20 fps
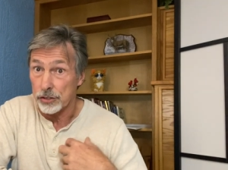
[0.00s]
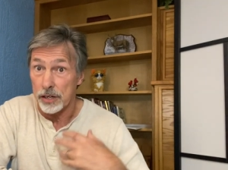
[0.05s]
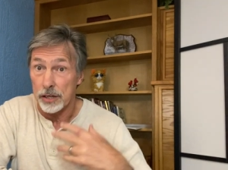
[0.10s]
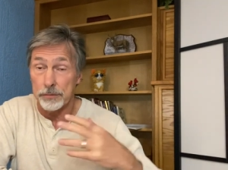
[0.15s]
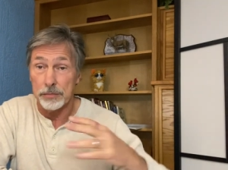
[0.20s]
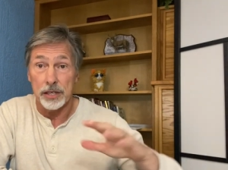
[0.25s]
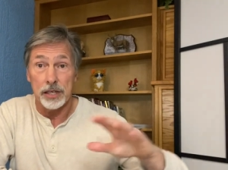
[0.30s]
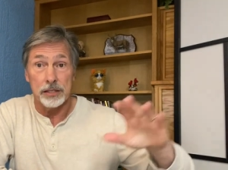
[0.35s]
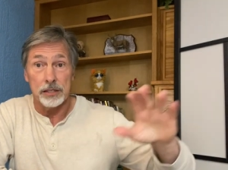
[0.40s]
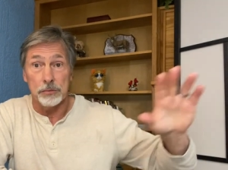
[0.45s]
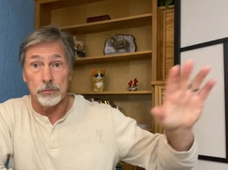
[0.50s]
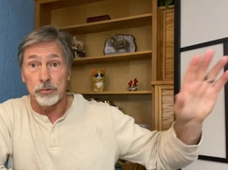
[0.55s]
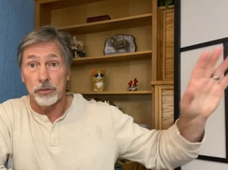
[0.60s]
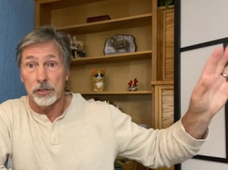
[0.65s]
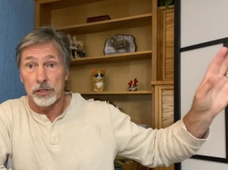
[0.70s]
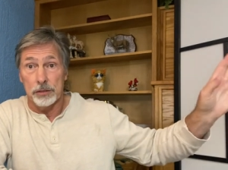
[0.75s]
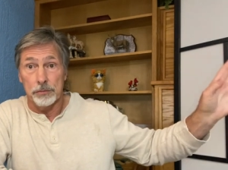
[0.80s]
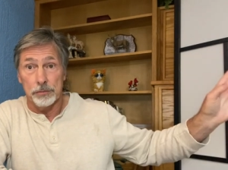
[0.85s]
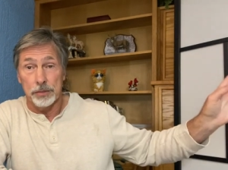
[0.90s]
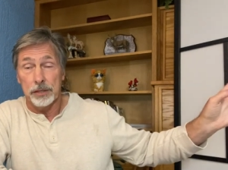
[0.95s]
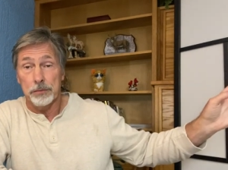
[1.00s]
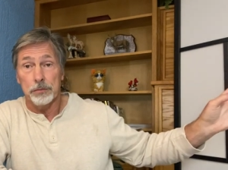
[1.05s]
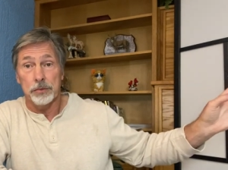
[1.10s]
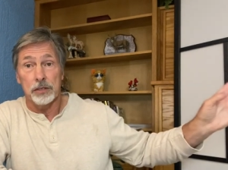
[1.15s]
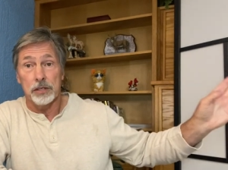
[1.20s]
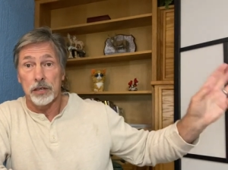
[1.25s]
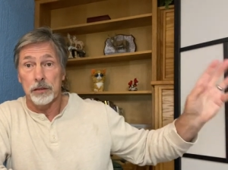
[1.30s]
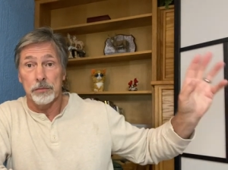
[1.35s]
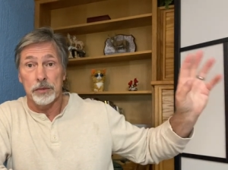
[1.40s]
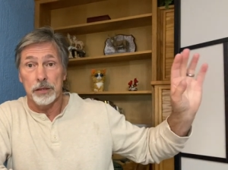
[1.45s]
I'm not the brilliant people
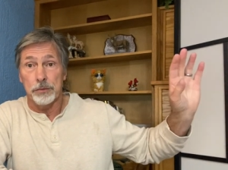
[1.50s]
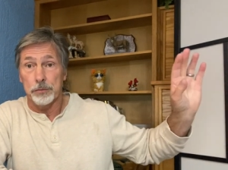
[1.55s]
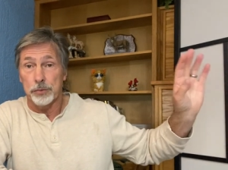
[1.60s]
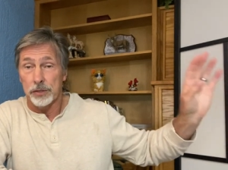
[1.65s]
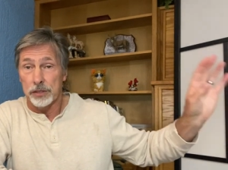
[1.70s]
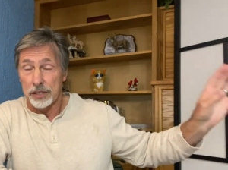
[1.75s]
coming up with